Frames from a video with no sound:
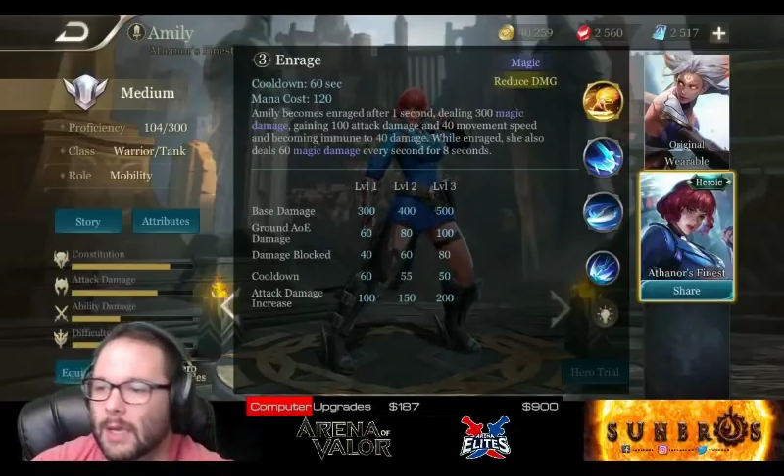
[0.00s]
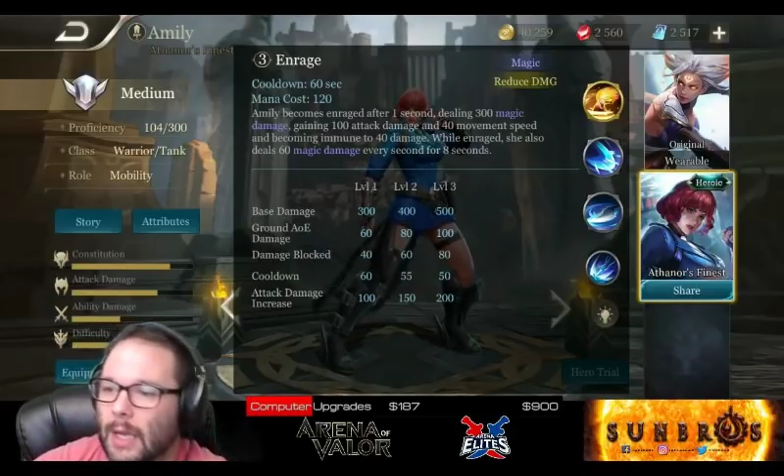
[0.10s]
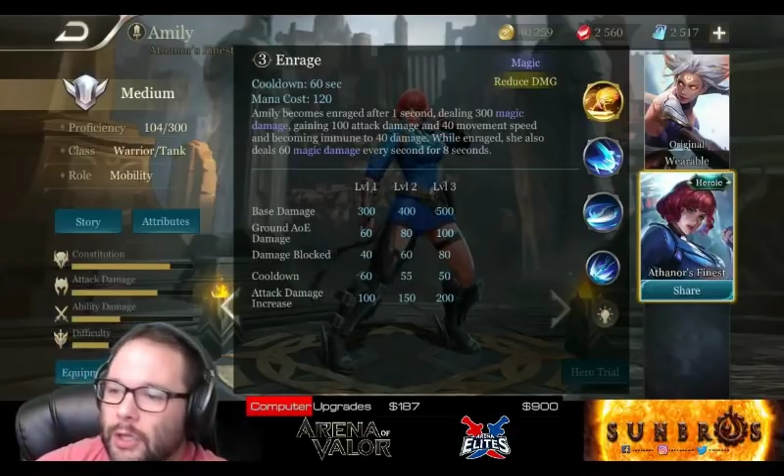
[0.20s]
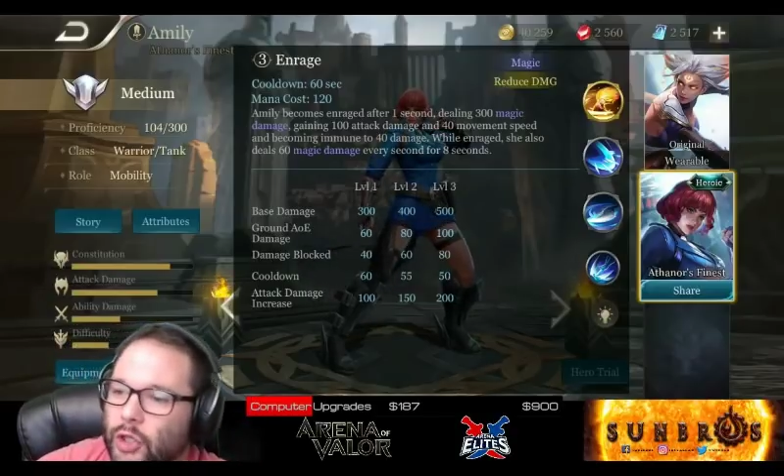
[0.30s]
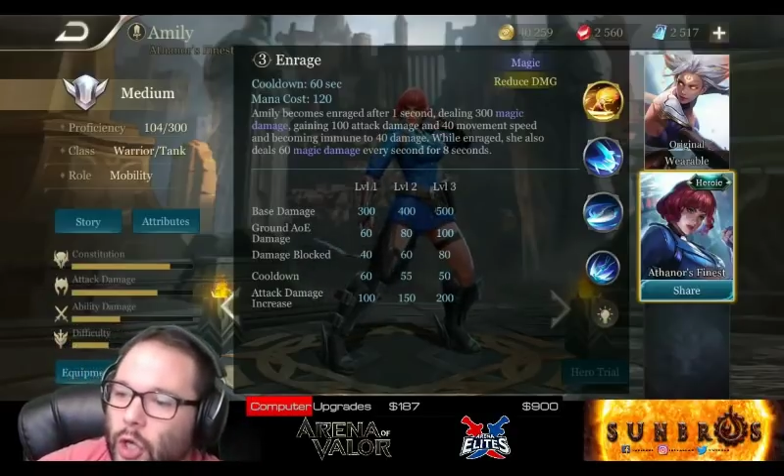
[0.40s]

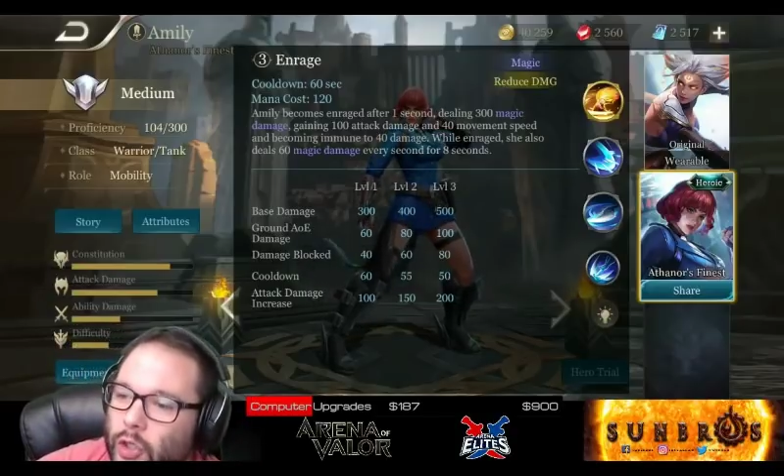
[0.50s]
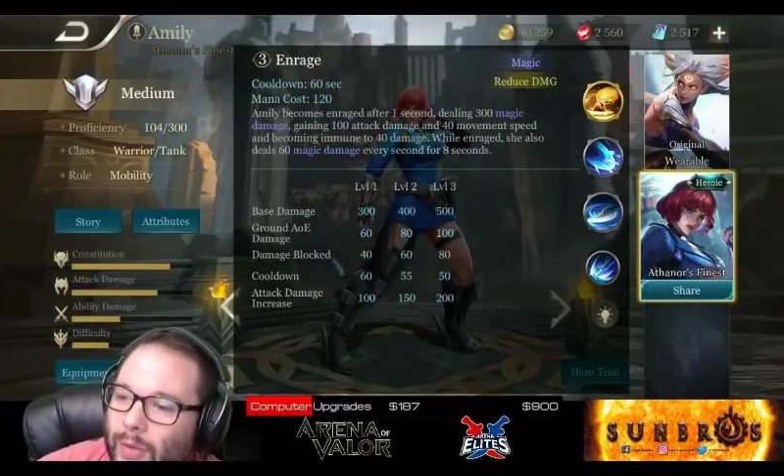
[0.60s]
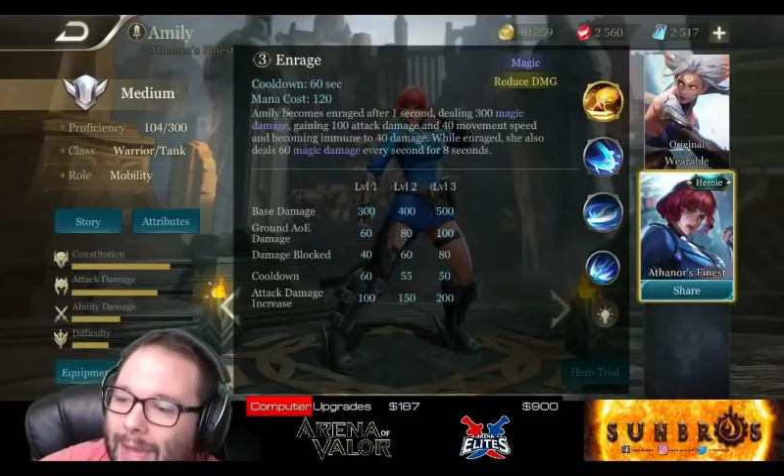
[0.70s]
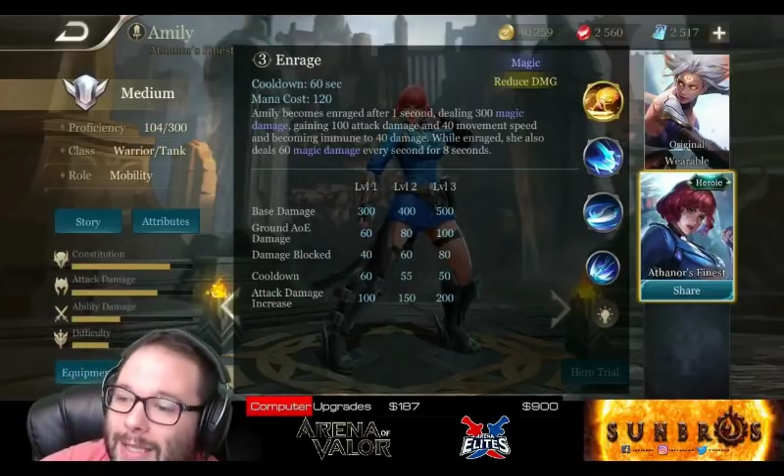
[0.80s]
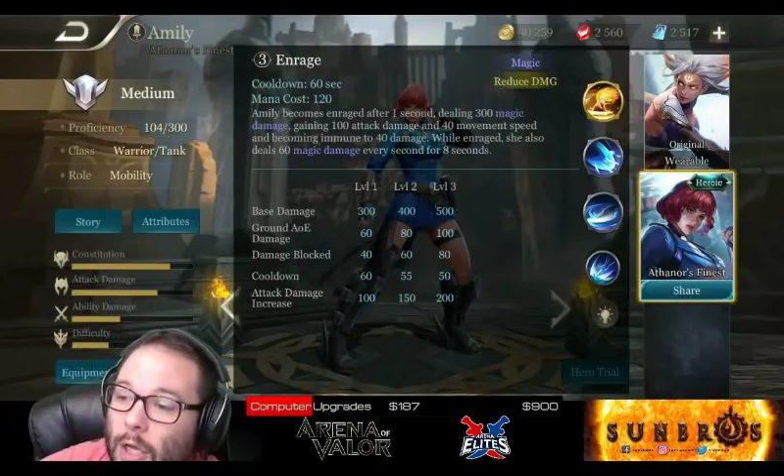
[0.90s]
And she also
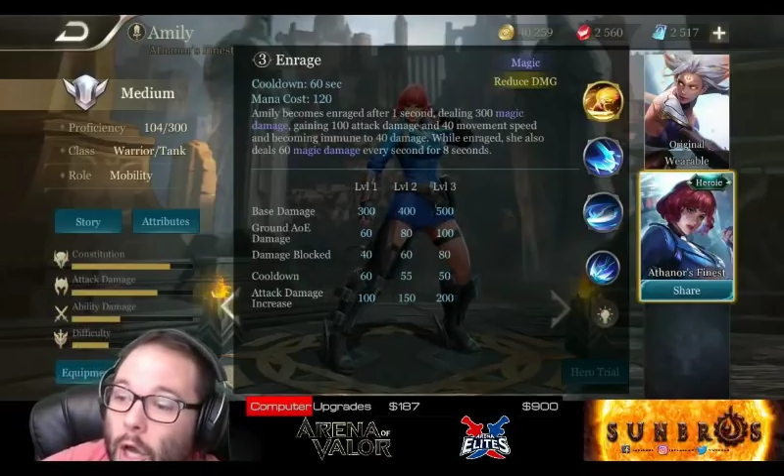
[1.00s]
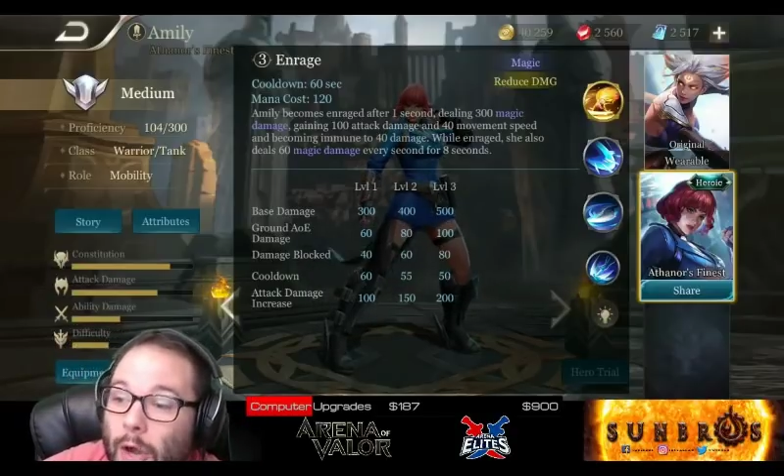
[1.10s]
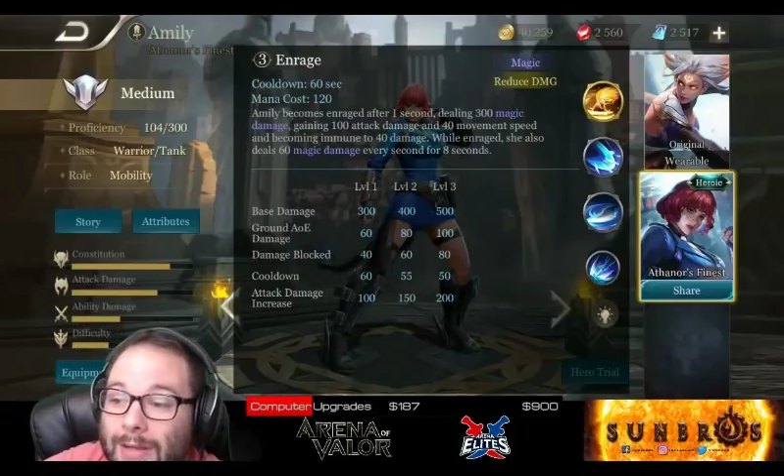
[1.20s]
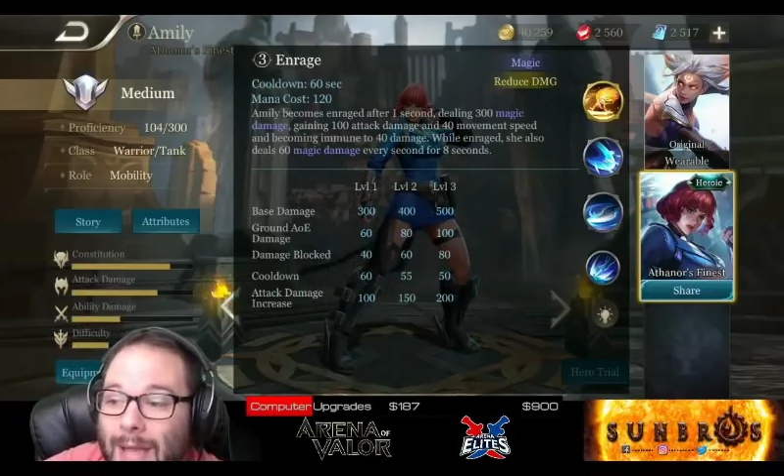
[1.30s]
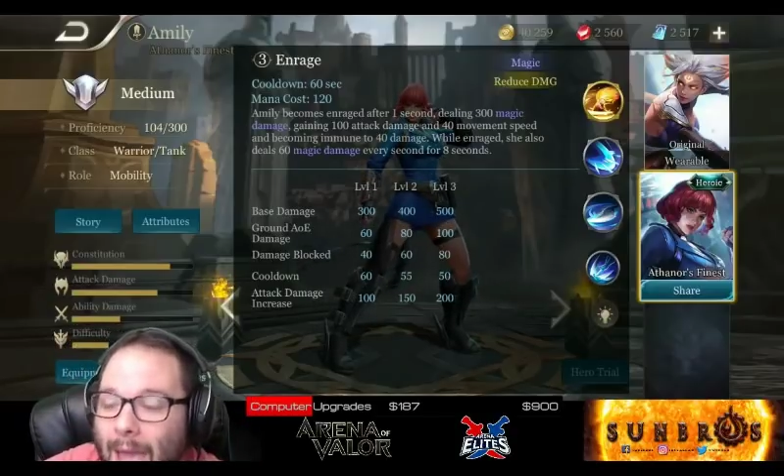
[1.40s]
gains
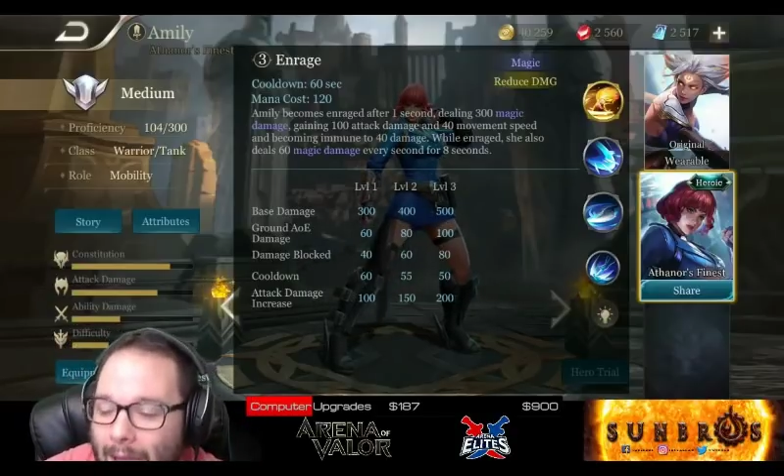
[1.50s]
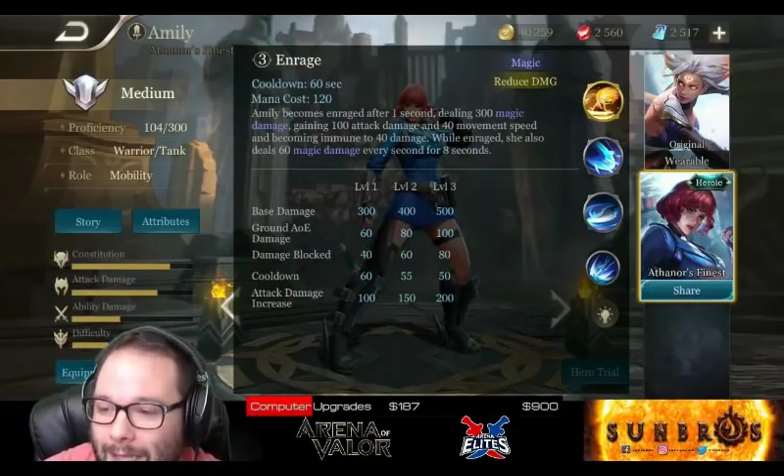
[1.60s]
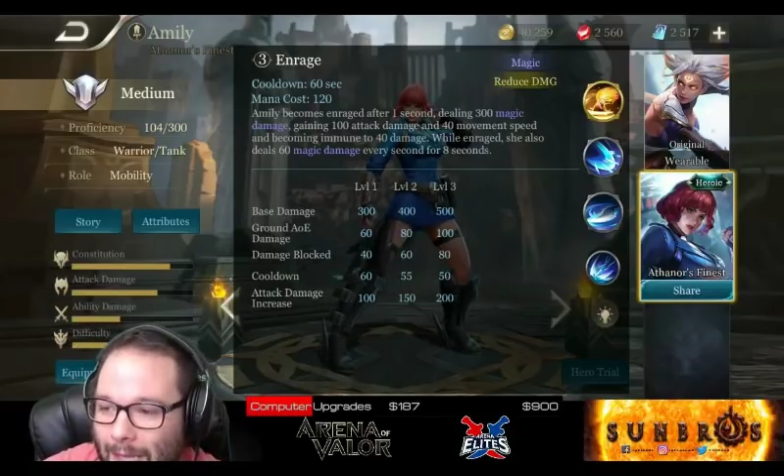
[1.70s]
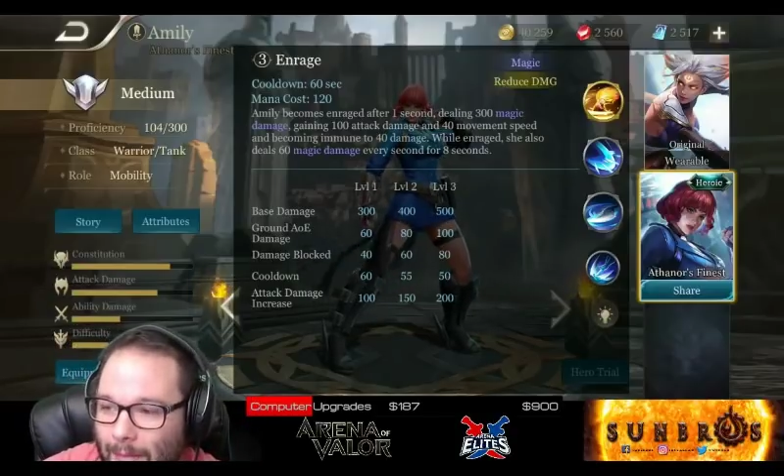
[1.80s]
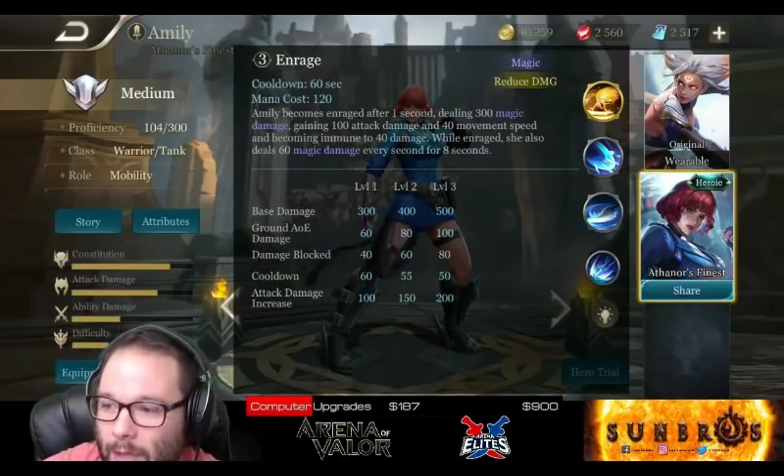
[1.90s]
100 attack
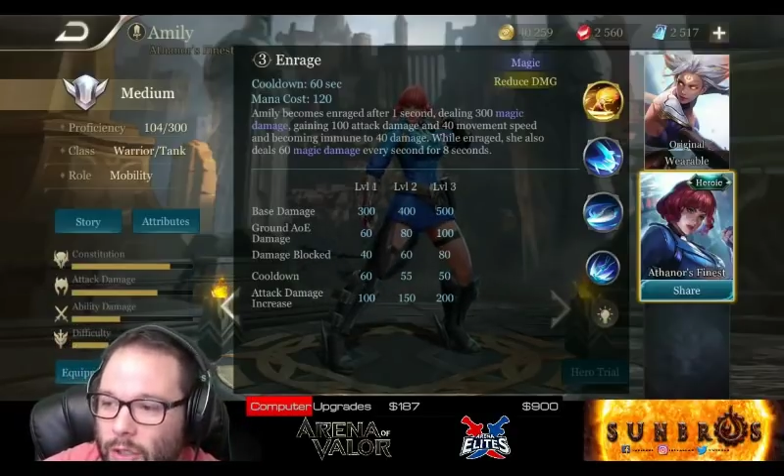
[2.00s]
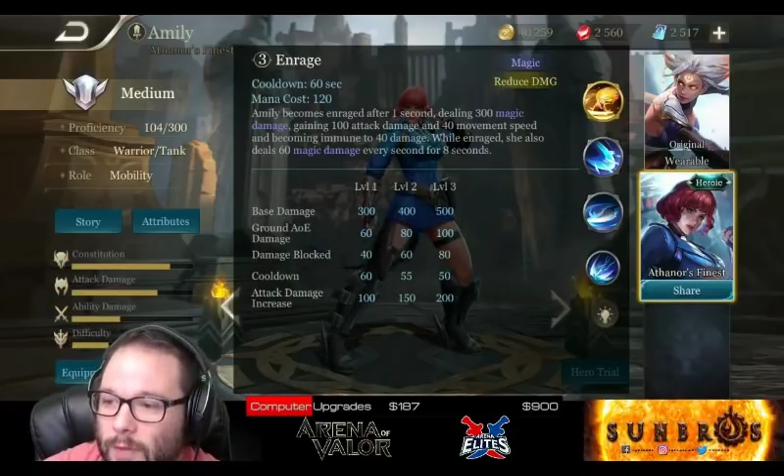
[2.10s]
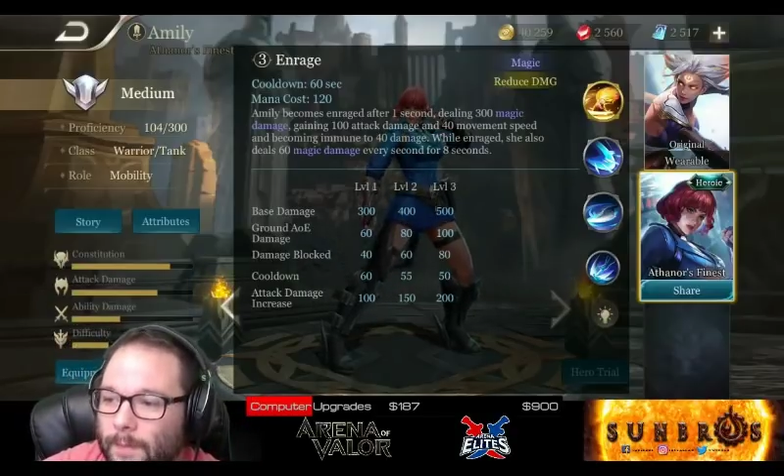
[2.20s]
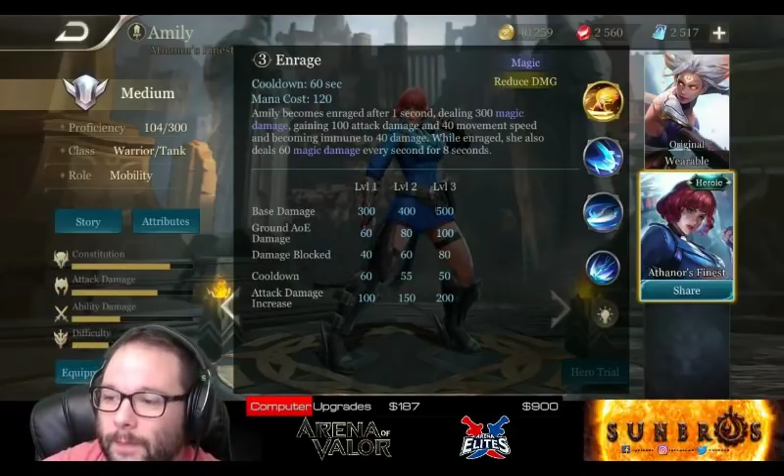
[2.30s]
damage